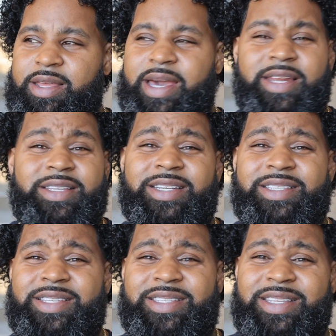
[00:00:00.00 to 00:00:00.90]
got a
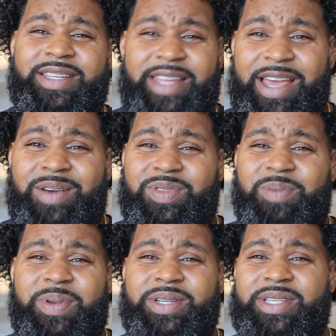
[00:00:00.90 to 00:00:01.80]
chance to sit down with
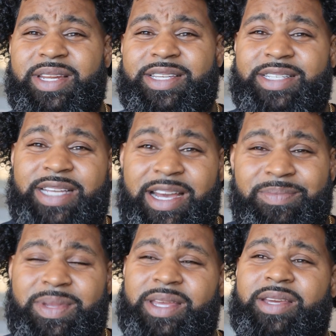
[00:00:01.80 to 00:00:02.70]
the person that
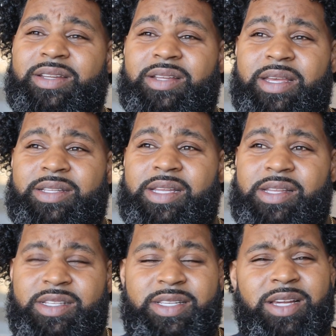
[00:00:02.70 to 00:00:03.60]
shot me
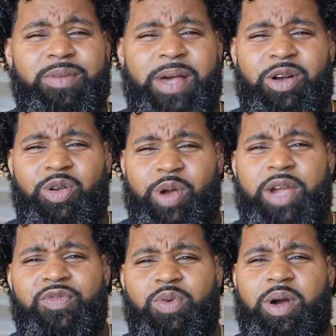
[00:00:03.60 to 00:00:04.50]
and tell them how
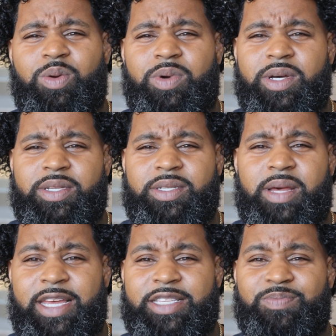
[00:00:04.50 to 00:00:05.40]
grateful I was.
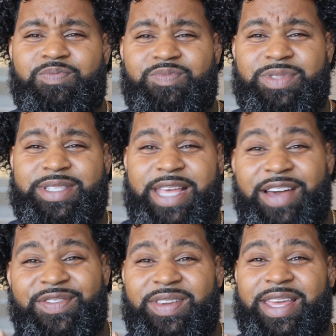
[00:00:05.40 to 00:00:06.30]
It's
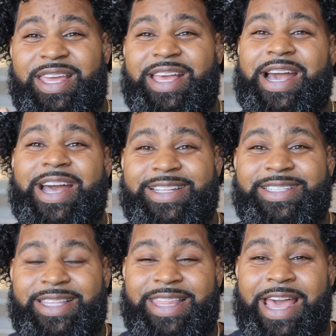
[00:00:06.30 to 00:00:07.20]
definitely got
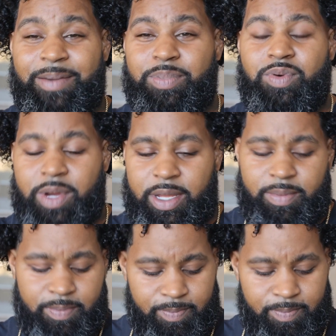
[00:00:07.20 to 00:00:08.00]
to that point.